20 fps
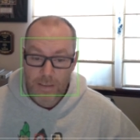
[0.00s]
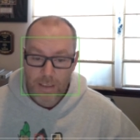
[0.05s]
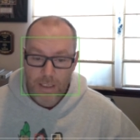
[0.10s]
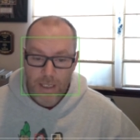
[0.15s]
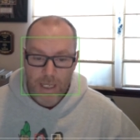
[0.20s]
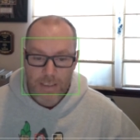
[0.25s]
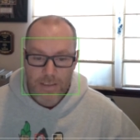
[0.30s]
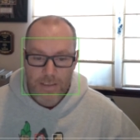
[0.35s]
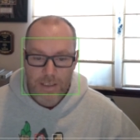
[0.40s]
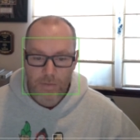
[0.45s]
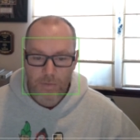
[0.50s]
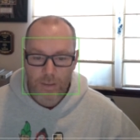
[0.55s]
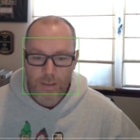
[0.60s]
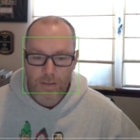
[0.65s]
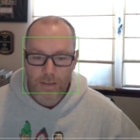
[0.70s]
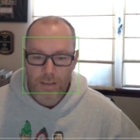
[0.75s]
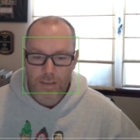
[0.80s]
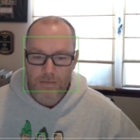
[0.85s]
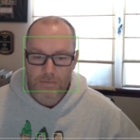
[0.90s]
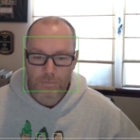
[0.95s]
And so we're
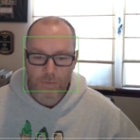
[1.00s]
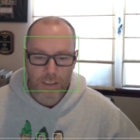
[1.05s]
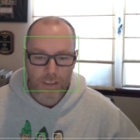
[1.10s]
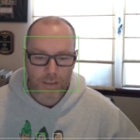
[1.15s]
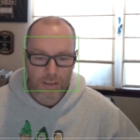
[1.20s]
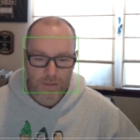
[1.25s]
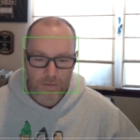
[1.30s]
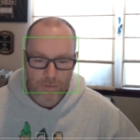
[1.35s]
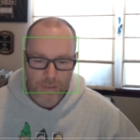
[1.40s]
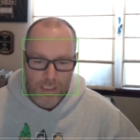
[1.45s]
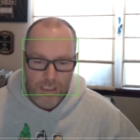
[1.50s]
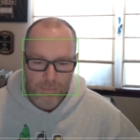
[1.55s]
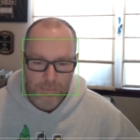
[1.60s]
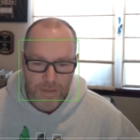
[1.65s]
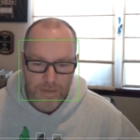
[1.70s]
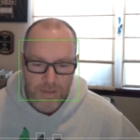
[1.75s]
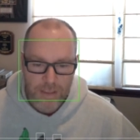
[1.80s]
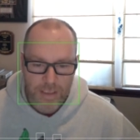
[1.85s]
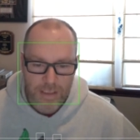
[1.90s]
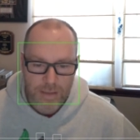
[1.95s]
gonna do a couple
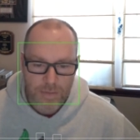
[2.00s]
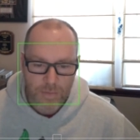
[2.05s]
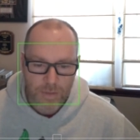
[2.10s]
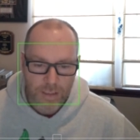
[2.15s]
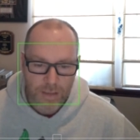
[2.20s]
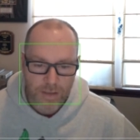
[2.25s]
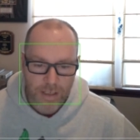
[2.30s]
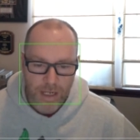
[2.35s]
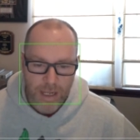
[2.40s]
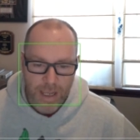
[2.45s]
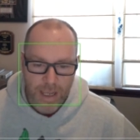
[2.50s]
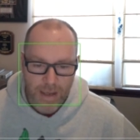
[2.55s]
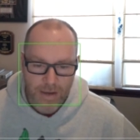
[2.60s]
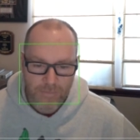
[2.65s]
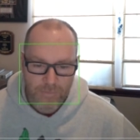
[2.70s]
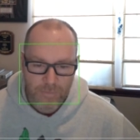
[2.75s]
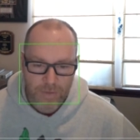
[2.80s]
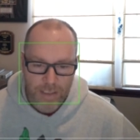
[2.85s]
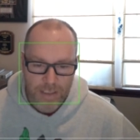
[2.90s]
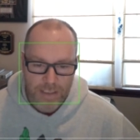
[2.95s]
of things. We're gonna have
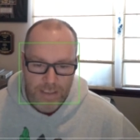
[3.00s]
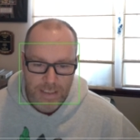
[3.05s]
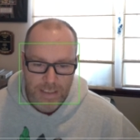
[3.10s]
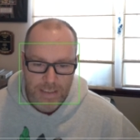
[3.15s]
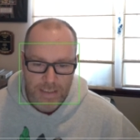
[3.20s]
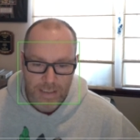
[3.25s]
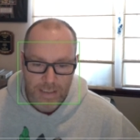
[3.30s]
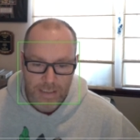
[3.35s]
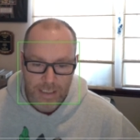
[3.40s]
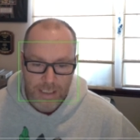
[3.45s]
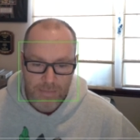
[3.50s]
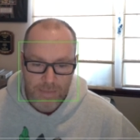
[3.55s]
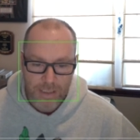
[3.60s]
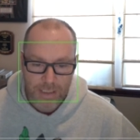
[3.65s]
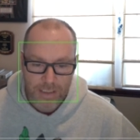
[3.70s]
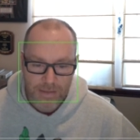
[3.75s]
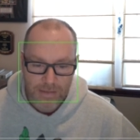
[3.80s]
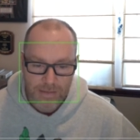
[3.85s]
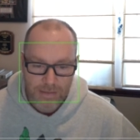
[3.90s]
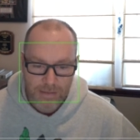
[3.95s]
my assistant come in,